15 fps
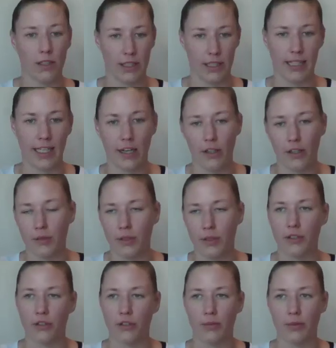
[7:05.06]
role and like how I
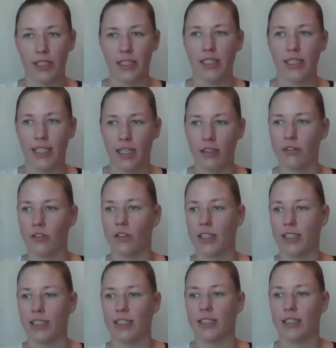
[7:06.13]
would attribute it to that role.
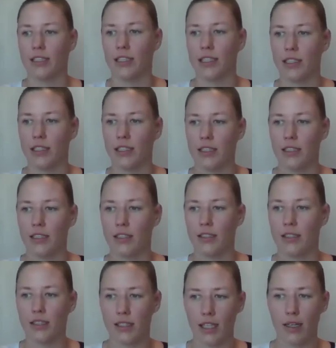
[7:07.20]
I need to
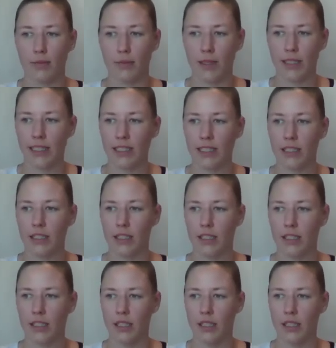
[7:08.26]
stop like